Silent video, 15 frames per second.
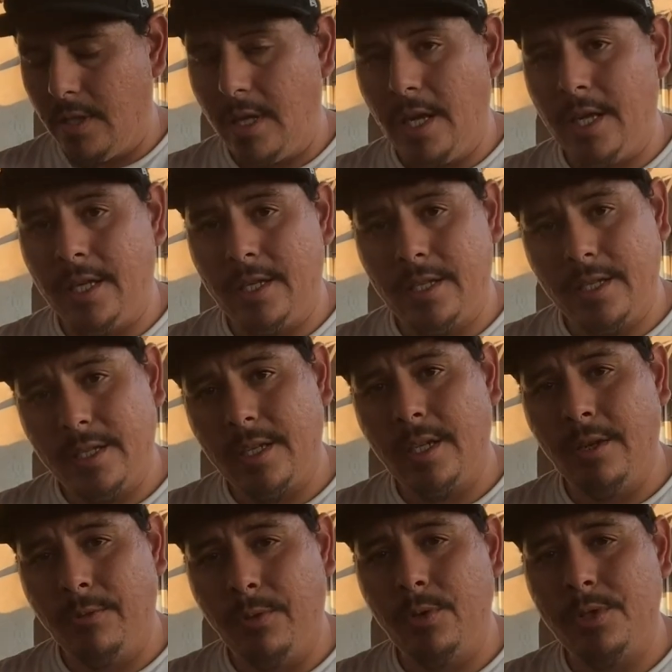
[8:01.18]
and
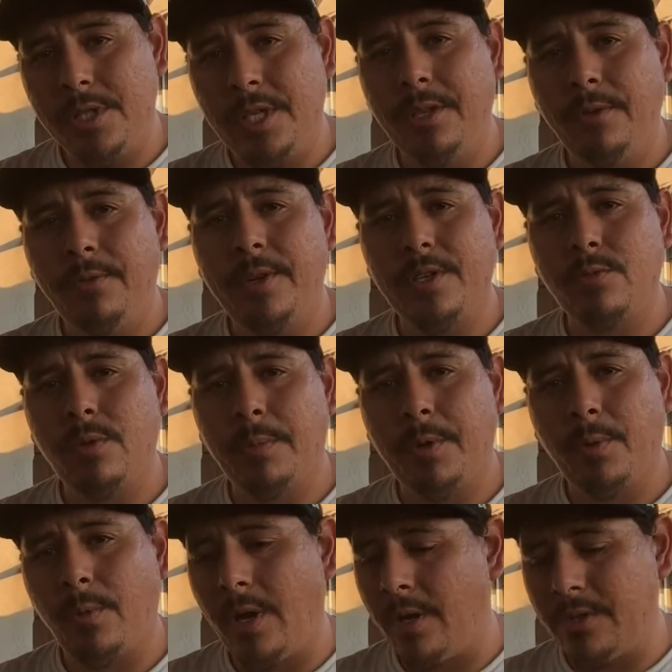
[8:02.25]
if you see the fish swimming
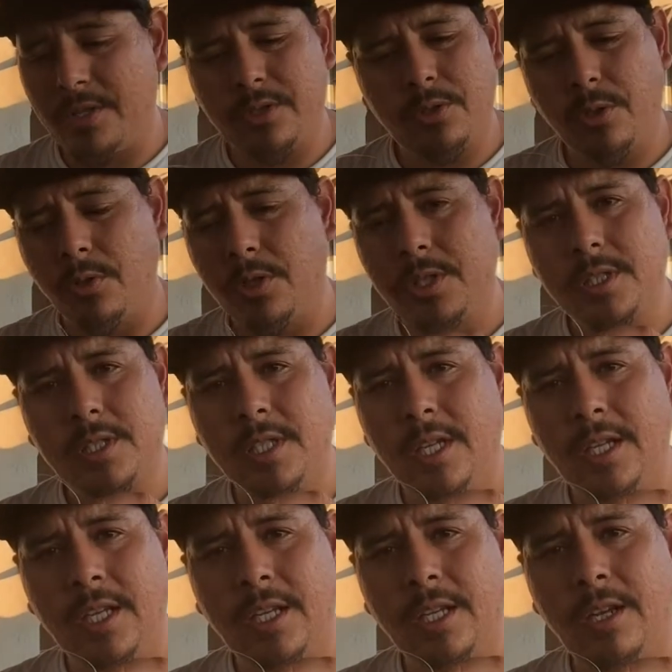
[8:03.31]
around, just throw this
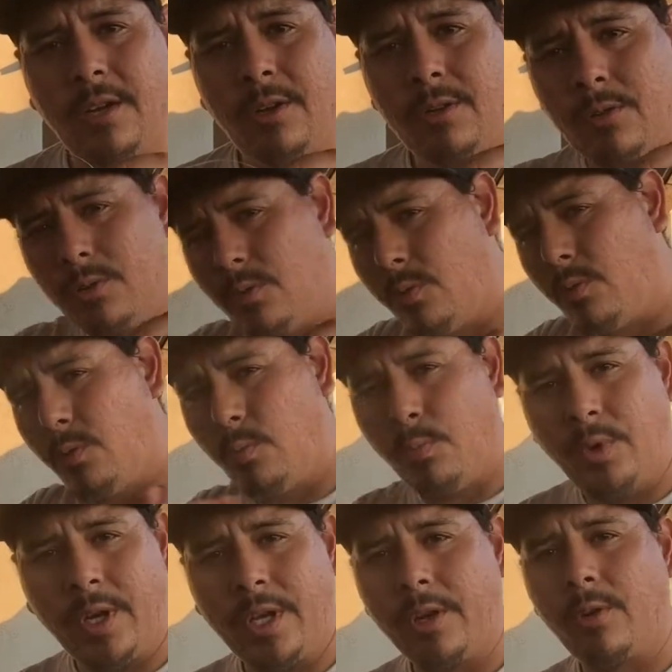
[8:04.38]
thing in there,
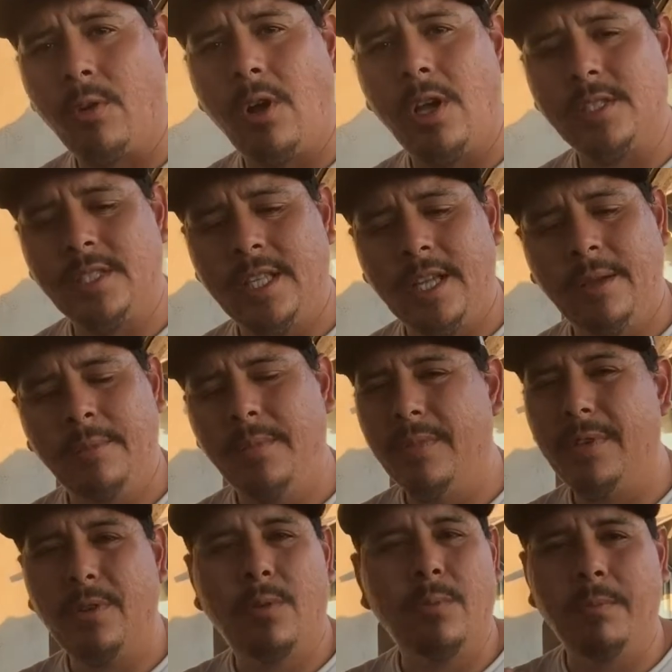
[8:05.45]
bring it across them.
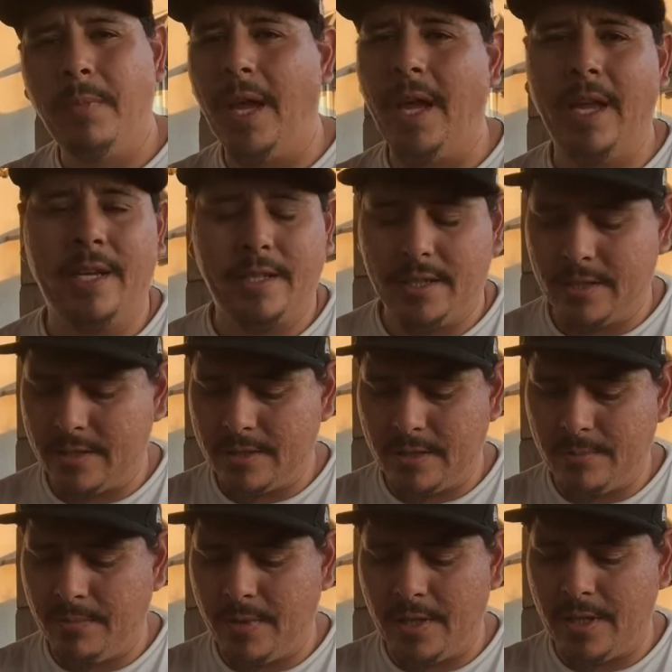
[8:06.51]
Man,
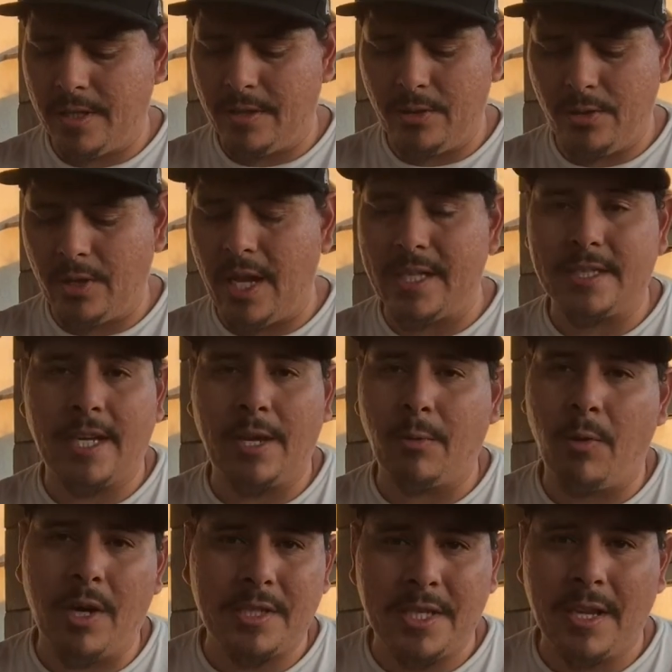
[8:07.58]
you guys got to
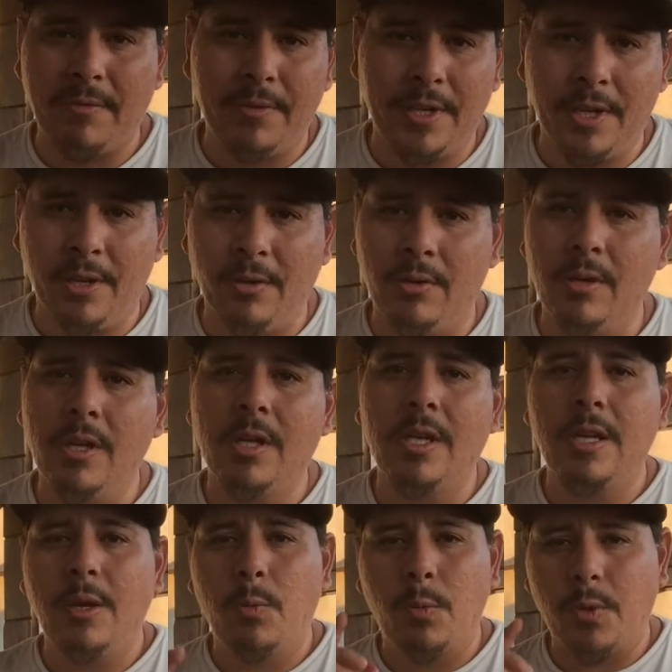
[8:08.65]
watch that video.
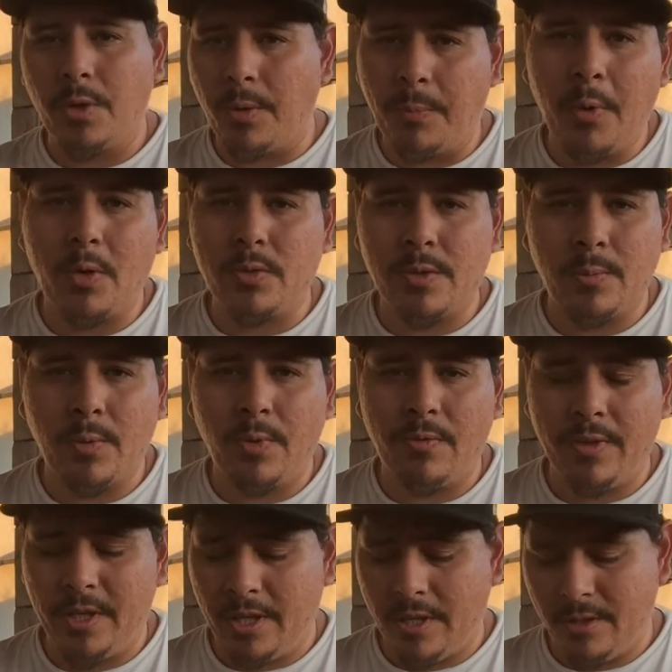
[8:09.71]
We're gonna post some more
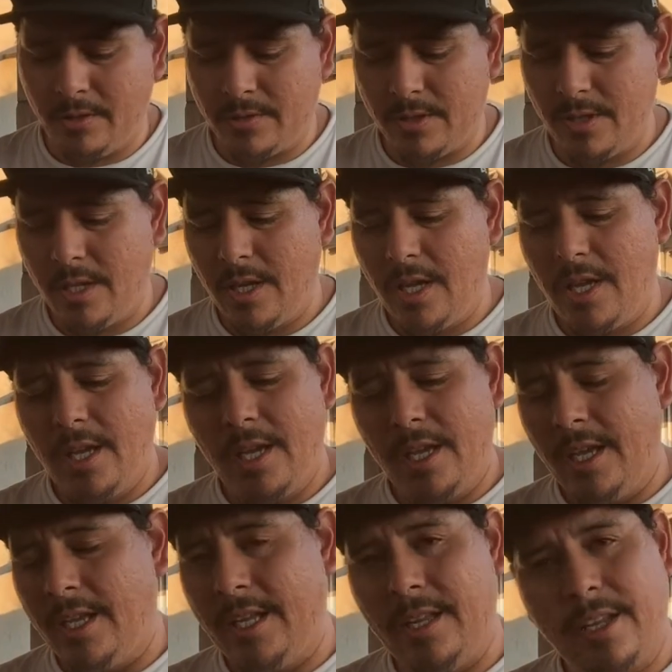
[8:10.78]
videos,
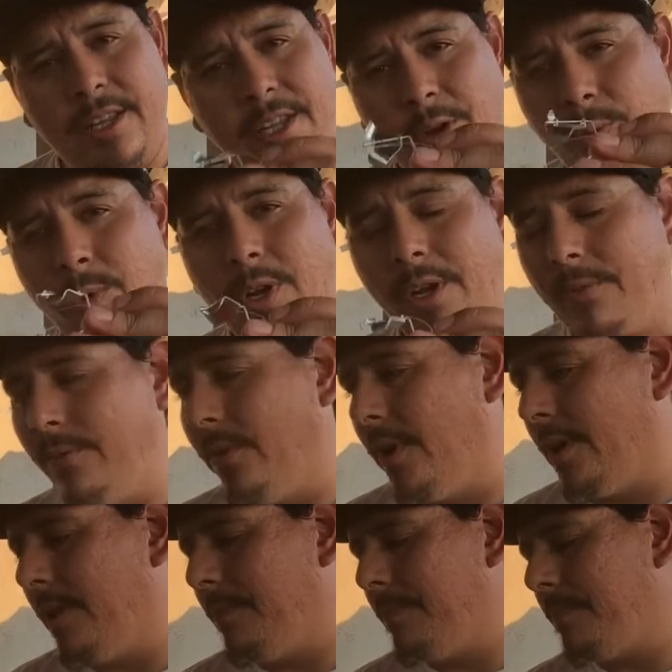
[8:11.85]
and they're really fun.